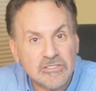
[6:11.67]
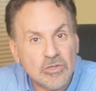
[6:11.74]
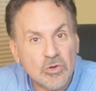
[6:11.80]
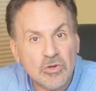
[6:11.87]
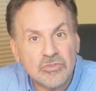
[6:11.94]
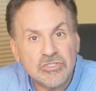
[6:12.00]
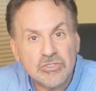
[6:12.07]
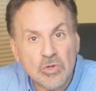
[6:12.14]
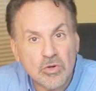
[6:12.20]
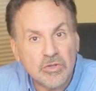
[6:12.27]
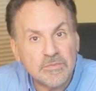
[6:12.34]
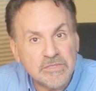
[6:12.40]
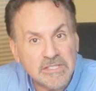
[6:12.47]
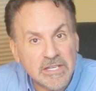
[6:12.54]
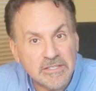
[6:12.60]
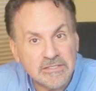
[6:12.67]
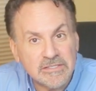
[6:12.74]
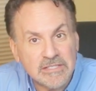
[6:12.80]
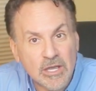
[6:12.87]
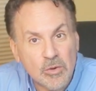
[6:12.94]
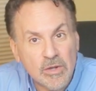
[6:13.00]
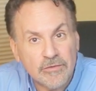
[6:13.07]
There are circumstances,
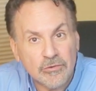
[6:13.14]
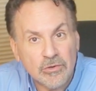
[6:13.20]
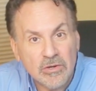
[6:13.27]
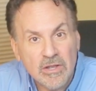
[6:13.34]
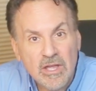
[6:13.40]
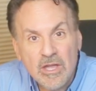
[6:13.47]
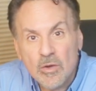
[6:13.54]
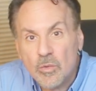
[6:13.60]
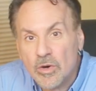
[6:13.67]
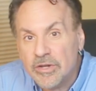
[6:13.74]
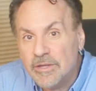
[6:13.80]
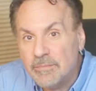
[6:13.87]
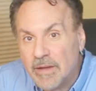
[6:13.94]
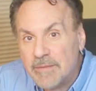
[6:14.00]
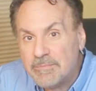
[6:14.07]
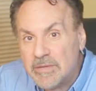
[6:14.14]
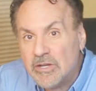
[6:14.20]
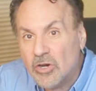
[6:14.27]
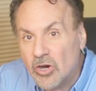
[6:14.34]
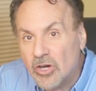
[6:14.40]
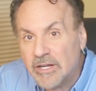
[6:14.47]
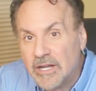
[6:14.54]
however, where you might be
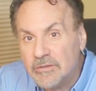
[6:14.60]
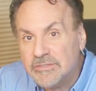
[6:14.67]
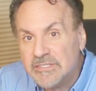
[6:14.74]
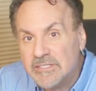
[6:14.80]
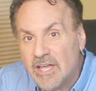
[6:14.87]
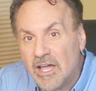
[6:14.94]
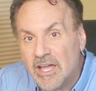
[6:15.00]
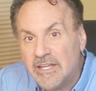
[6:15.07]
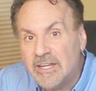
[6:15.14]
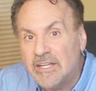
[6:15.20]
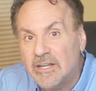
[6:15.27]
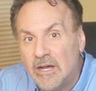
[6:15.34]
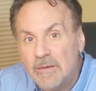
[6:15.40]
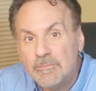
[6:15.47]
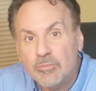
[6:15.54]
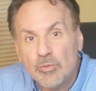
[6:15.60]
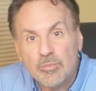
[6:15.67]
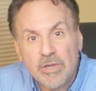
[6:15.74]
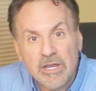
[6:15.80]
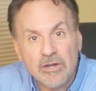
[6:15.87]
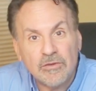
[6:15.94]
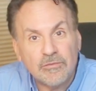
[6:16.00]
caught outside and
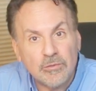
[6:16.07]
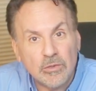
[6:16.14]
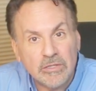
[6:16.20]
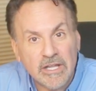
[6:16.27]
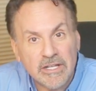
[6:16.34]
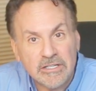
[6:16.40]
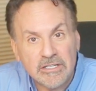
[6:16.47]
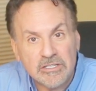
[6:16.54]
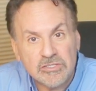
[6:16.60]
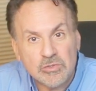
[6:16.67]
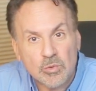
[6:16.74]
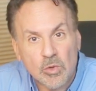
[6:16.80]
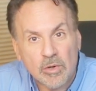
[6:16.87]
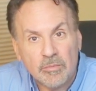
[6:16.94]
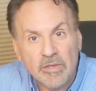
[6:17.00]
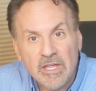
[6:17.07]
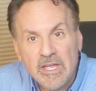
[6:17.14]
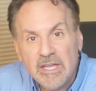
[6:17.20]
unprepared for a lightning storm.